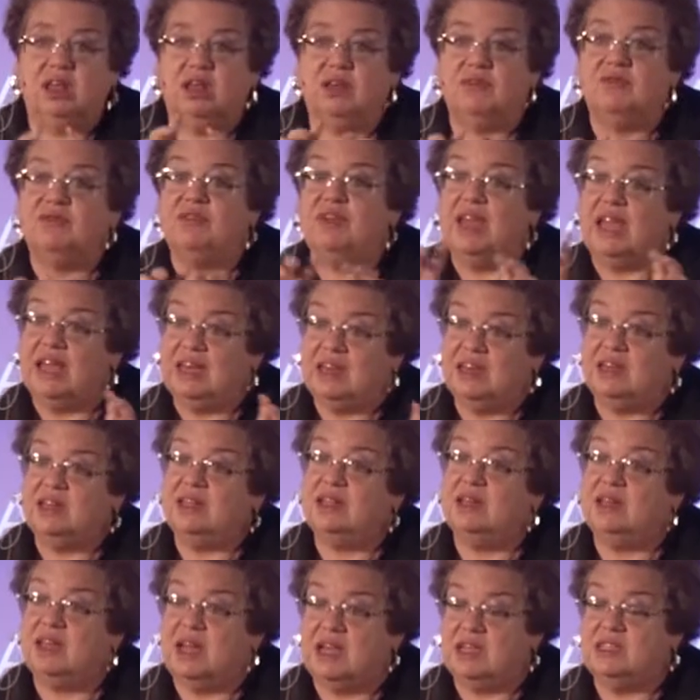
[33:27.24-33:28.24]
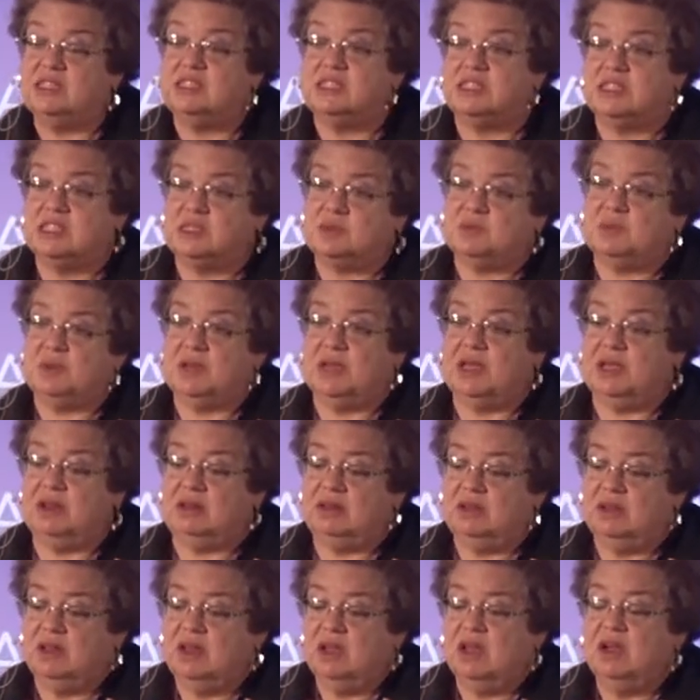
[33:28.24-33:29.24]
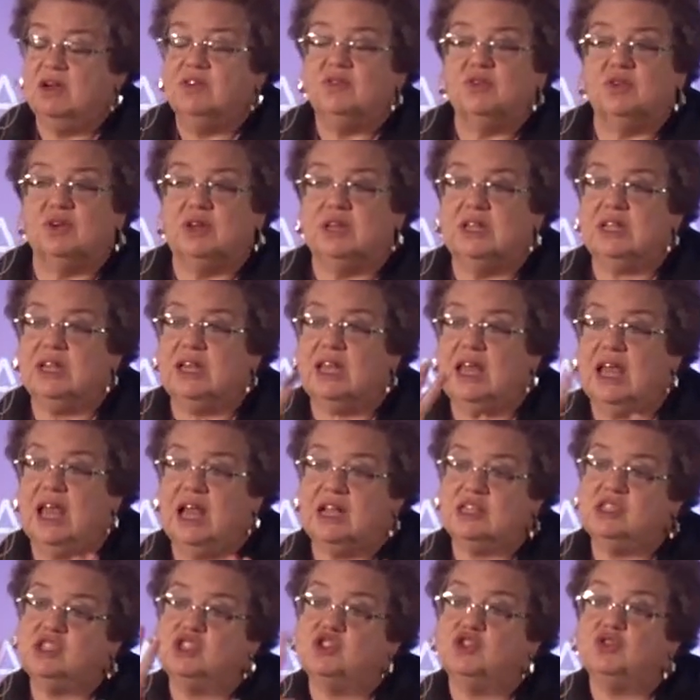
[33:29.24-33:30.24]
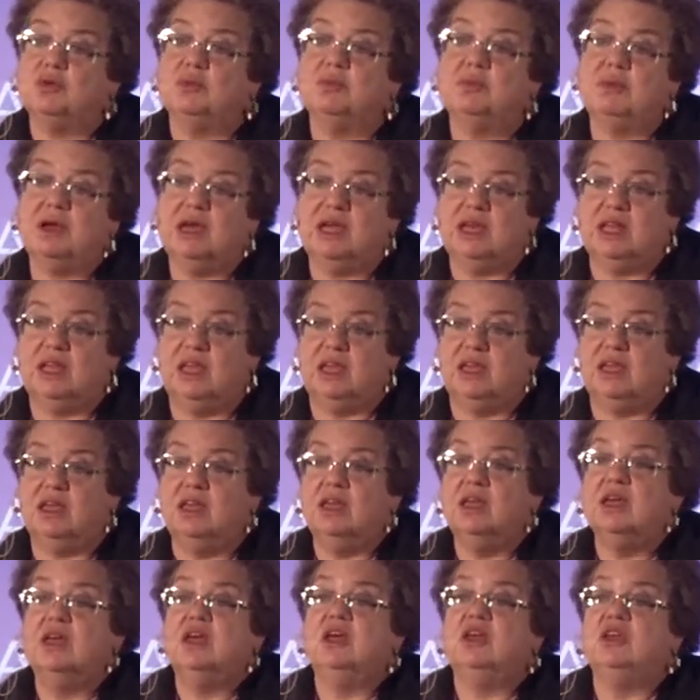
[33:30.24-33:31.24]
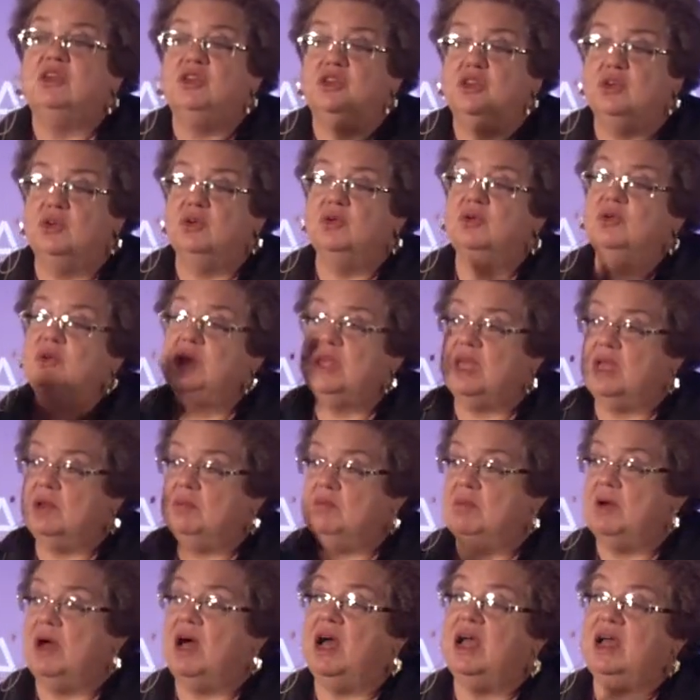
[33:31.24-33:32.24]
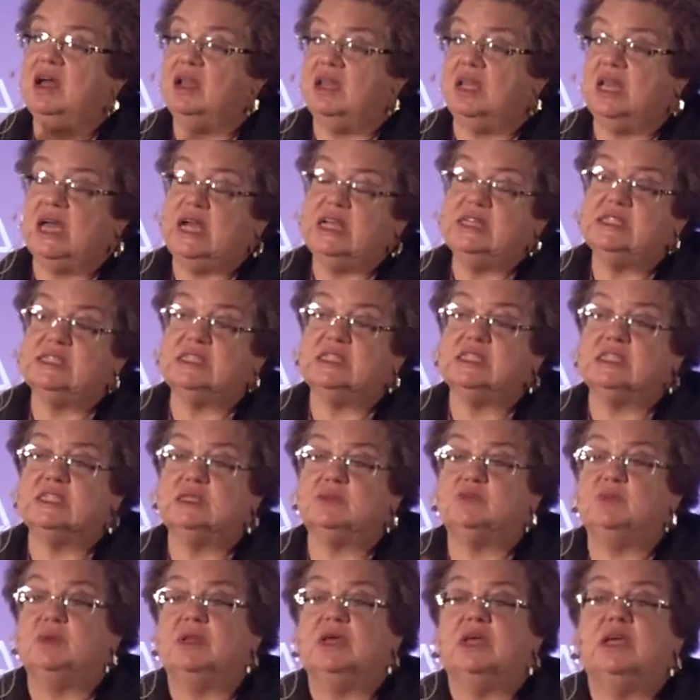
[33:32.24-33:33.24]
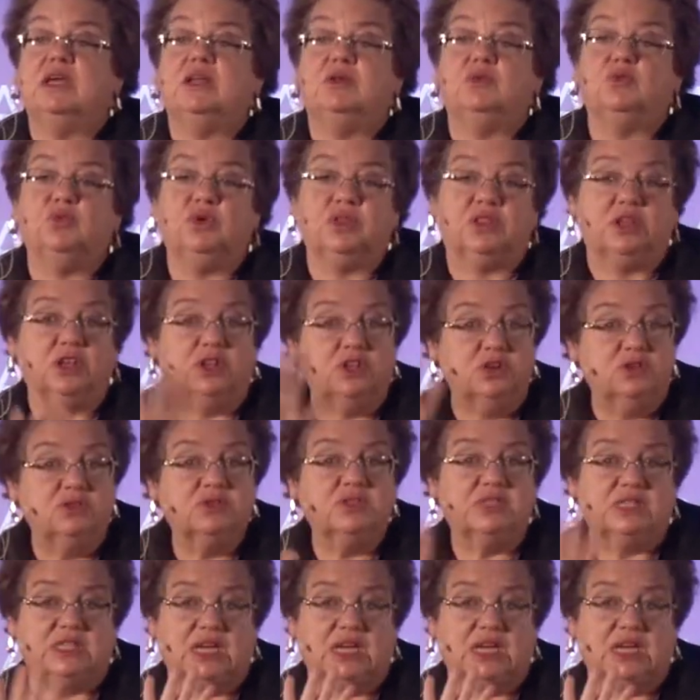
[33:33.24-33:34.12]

a vanity license plate. For a little extra money, you can buy a license plate with loons